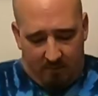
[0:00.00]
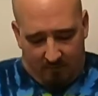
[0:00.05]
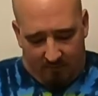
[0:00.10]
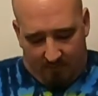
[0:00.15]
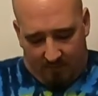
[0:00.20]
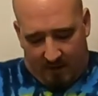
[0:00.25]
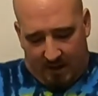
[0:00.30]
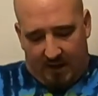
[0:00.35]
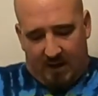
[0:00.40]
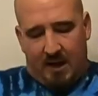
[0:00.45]

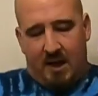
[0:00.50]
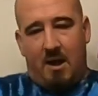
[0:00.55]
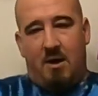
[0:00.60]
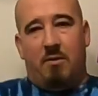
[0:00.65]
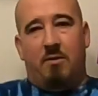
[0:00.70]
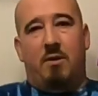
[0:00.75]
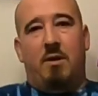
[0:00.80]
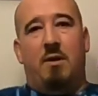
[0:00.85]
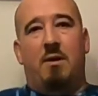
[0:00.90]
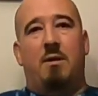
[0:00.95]
right
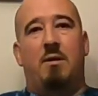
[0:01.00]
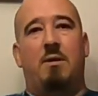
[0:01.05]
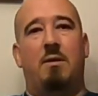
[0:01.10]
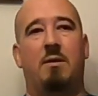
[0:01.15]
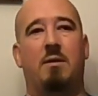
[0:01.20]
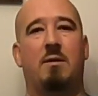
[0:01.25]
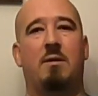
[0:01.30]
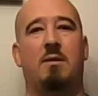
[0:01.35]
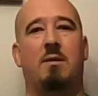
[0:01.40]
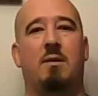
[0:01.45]
down
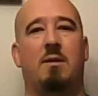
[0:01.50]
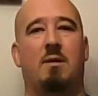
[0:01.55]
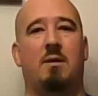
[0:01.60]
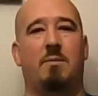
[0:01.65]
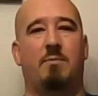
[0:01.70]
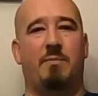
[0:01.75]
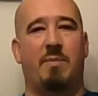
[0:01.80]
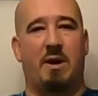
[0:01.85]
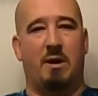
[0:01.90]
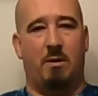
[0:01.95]

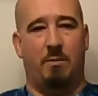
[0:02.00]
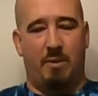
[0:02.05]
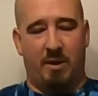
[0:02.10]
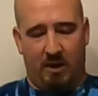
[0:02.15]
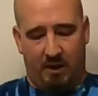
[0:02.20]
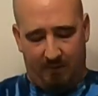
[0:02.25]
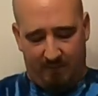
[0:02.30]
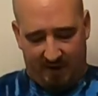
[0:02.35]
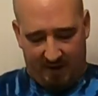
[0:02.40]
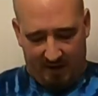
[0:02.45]
by your
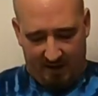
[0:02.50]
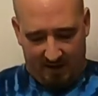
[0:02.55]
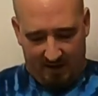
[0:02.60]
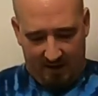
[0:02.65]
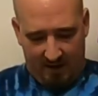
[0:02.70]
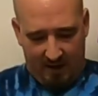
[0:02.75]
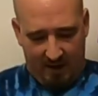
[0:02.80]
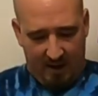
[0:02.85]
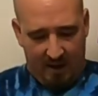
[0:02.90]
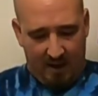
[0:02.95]
belly
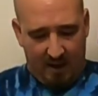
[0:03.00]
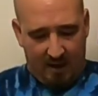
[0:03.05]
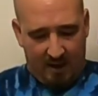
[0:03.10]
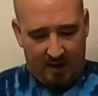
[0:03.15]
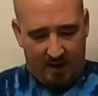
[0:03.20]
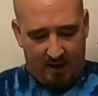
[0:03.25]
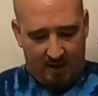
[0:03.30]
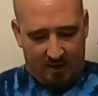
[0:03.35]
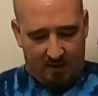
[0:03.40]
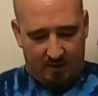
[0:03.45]
button.
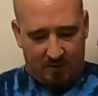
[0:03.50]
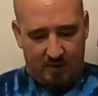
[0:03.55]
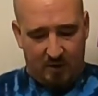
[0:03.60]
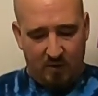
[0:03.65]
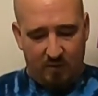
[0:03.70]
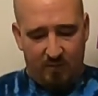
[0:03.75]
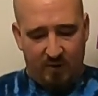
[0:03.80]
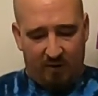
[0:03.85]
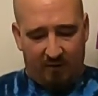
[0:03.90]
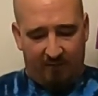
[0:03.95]
Your
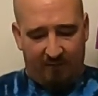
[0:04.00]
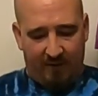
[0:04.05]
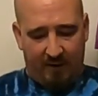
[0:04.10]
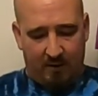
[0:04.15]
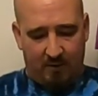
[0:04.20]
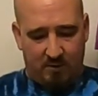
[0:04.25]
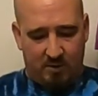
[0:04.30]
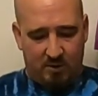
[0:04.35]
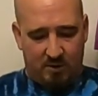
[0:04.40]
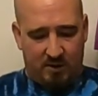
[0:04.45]
two middle
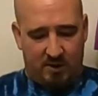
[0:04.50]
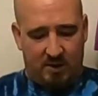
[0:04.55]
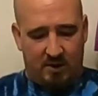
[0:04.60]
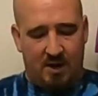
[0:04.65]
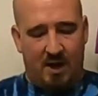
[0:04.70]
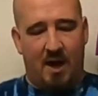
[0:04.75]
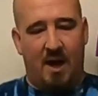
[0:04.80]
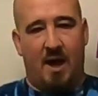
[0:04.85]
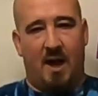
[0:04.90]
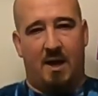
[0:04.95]
fingers should
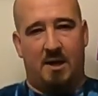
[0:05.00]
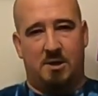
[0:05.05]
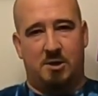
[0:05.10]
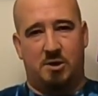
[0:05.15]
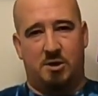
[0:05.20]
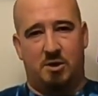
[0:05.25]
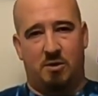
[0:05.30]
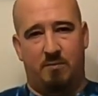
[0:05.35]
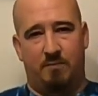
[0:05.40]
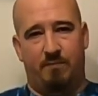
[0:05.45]

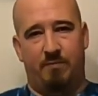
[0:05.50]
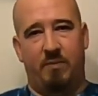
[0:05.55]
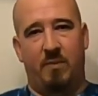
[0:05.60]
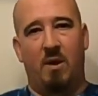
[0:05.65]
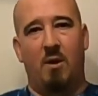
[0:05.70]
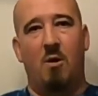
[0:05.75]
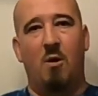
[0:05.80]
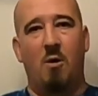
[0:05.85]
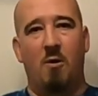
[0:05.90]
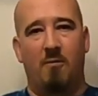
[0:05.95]
touch
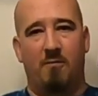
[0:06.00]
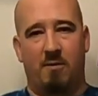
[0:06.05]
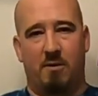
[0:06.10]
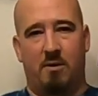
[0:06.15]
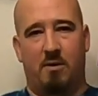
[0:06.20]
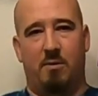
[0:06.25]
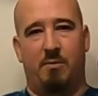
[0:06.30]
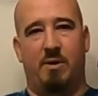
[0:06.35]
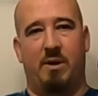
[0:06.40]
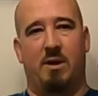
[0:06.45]

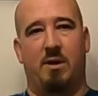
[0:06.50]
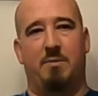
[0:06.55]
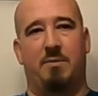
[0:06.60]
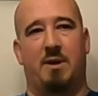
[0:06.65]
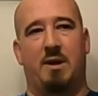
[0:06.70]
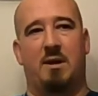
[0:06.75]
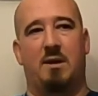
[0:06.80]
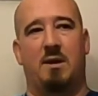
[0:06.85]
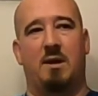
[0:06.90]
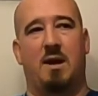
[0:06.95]
over your belly
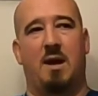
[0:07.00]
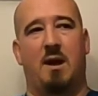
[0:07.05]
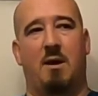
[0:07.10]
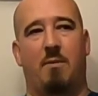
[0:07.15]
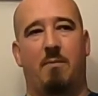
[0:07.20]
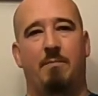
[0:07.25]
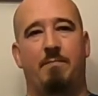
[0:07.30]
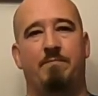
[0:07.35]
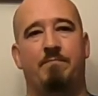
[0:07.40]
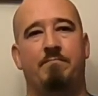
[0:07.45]
button.
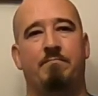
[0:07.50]
Now,